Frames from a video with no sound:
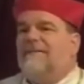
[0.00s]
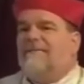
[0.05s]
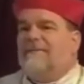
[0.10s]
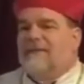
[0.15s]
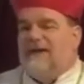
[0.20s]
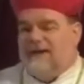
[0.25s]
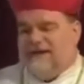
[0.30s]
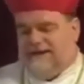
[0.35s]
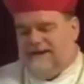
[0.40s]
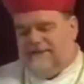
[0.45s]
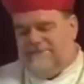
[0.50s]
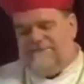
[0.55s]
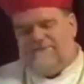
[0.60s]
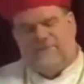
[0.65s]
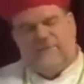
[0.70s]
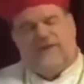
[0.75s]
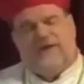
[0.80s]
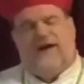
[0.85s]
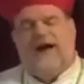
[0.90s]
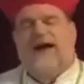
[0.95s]
that he
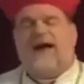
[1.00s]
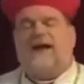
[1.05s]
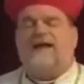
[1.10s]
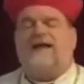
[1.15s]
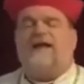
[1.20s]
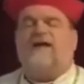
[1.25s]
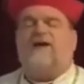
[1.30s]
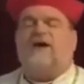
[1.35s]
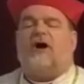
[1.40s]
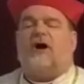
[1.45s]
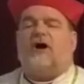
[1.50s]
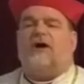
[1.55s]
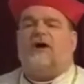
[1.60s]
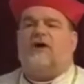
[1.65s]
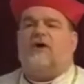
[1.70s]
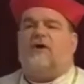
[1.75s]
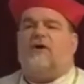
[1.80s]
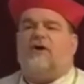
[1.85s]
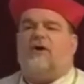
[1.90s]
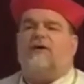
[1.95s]
gladly
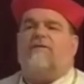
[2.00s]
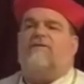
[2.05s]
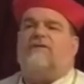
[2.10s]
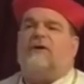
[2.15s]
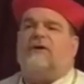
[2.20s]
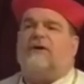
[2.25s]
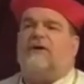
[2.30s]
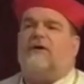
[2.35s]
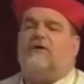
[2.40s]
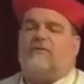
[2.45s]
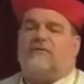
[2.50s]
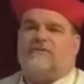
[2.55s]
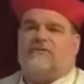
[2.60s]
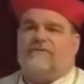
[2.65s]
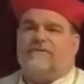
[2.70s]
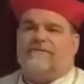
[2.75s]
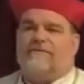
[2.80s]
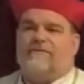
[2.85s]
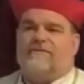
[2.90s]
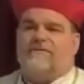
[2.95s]
guarded all of the cloaks.